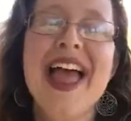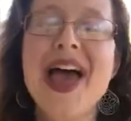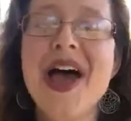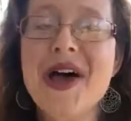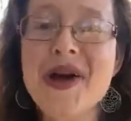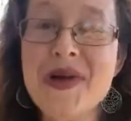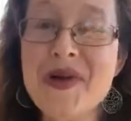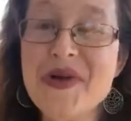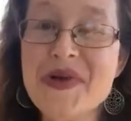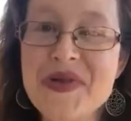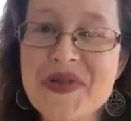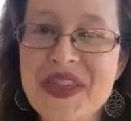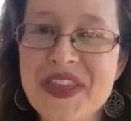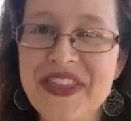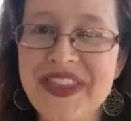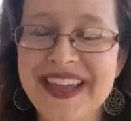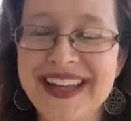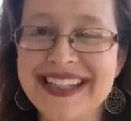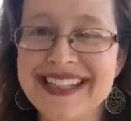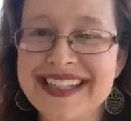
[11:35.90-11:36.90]
Oh, the
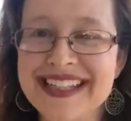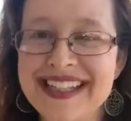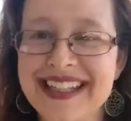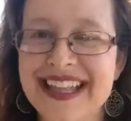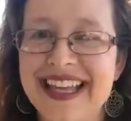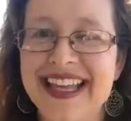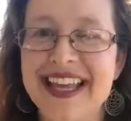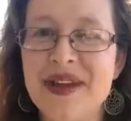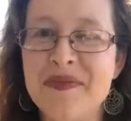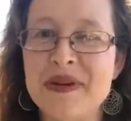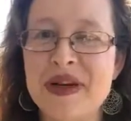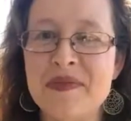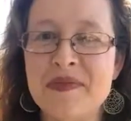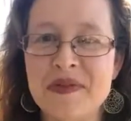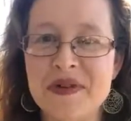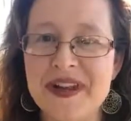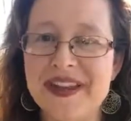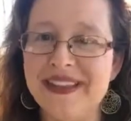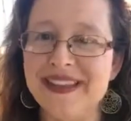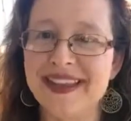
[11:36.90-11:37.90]
things that they come up
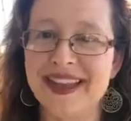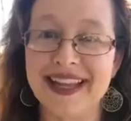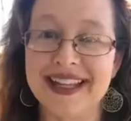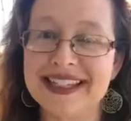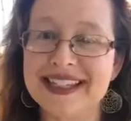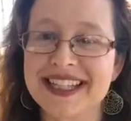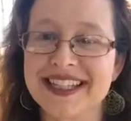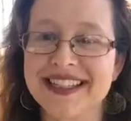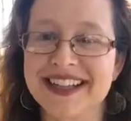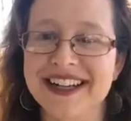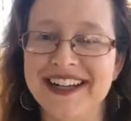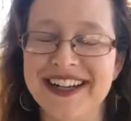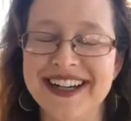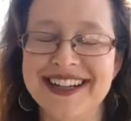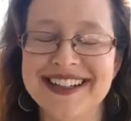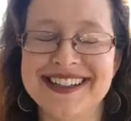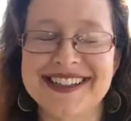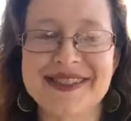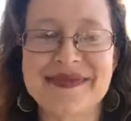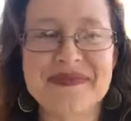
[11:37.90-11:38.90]
with. It's
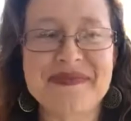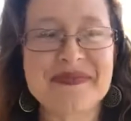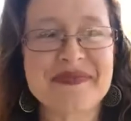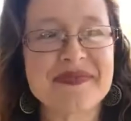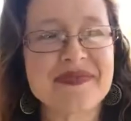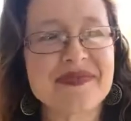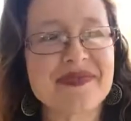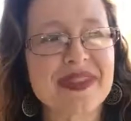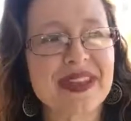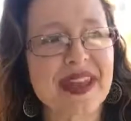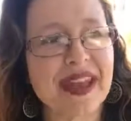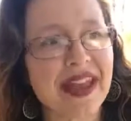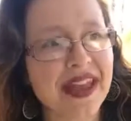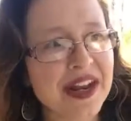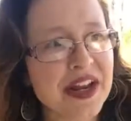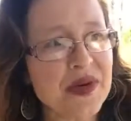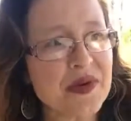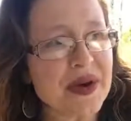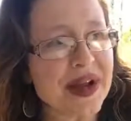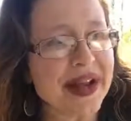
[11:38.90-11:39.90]
hilarious.
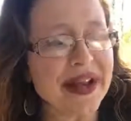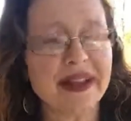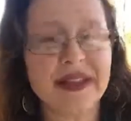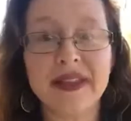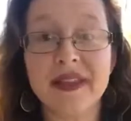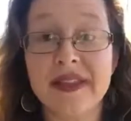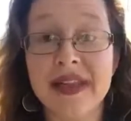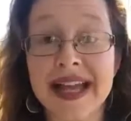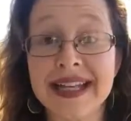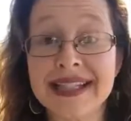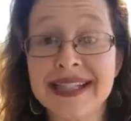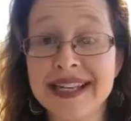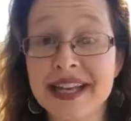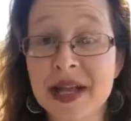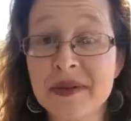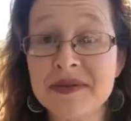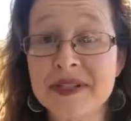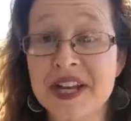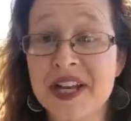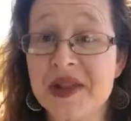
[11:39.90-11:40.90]
Anyway, that's an
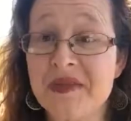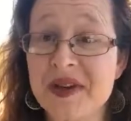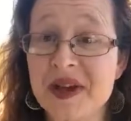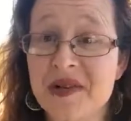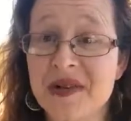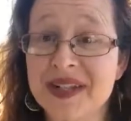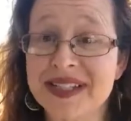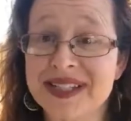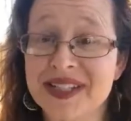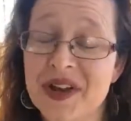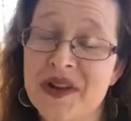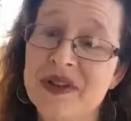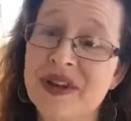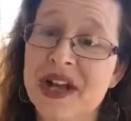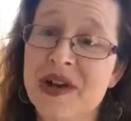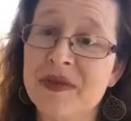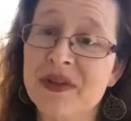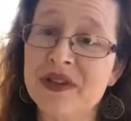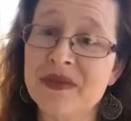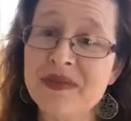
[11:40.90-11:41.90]
update about what's going
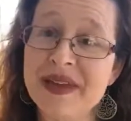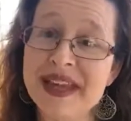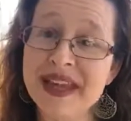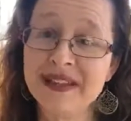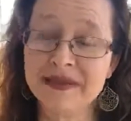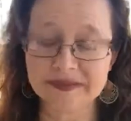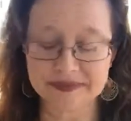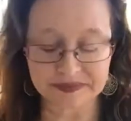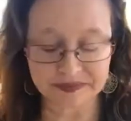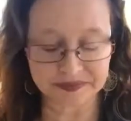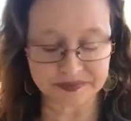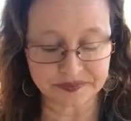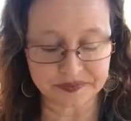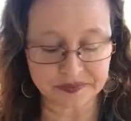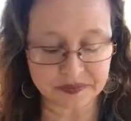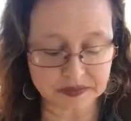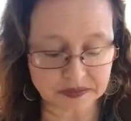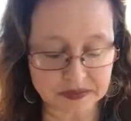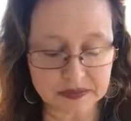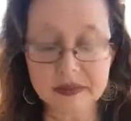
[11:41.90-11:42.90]
on with me.
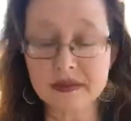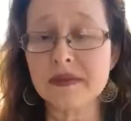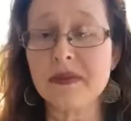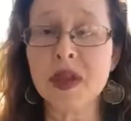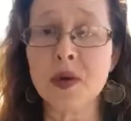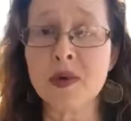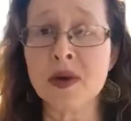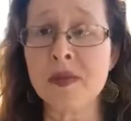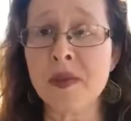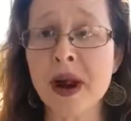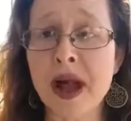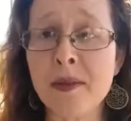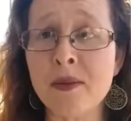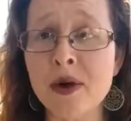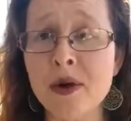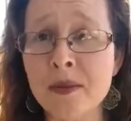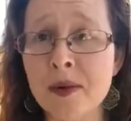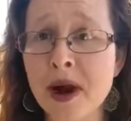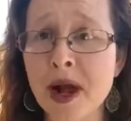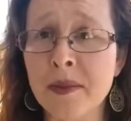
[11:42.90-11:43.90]
We brought
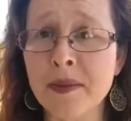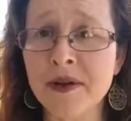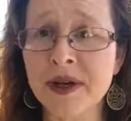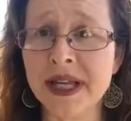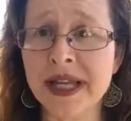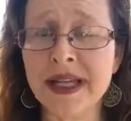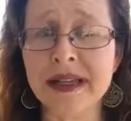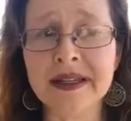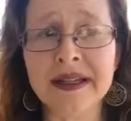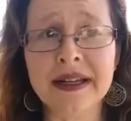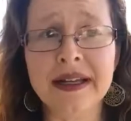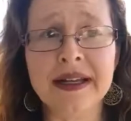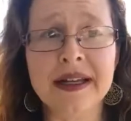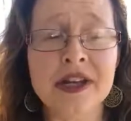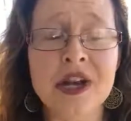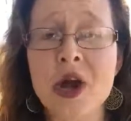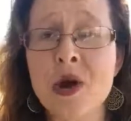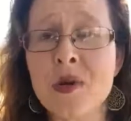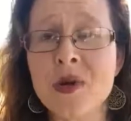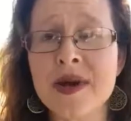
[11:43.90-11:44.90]
more property.
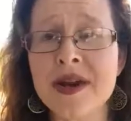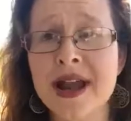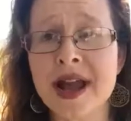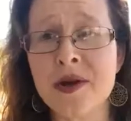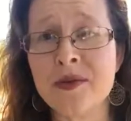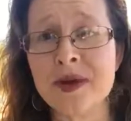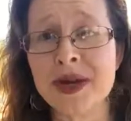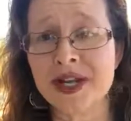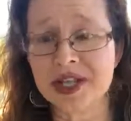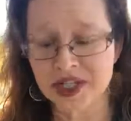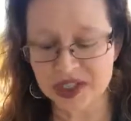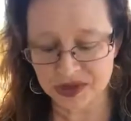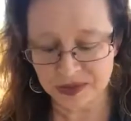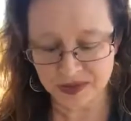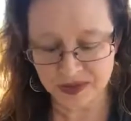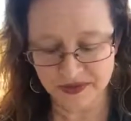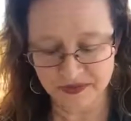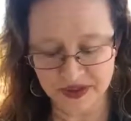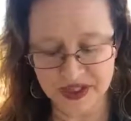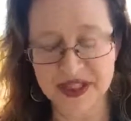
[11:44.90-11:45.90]
No, we're not rich.
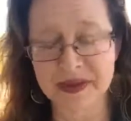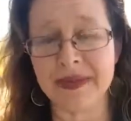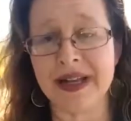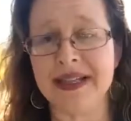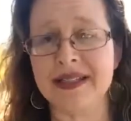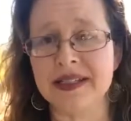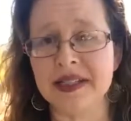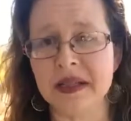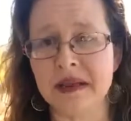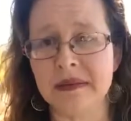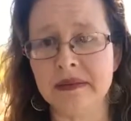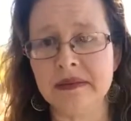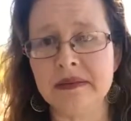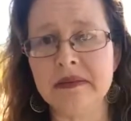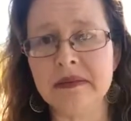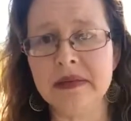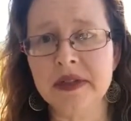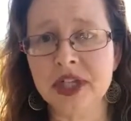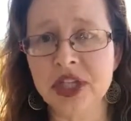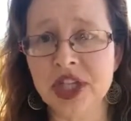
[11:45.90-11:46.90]
We've just made some
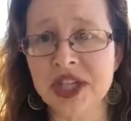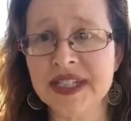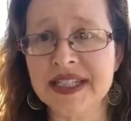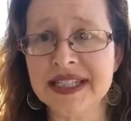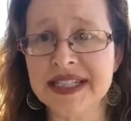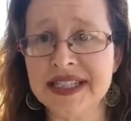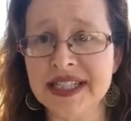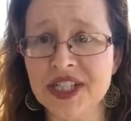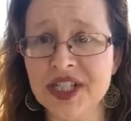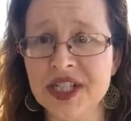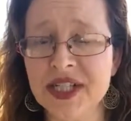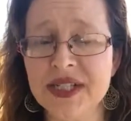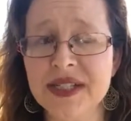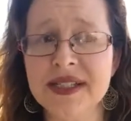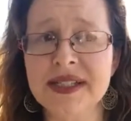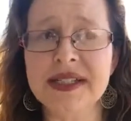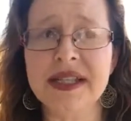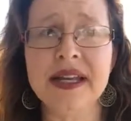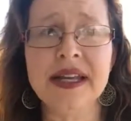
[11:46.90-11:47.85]
good decisions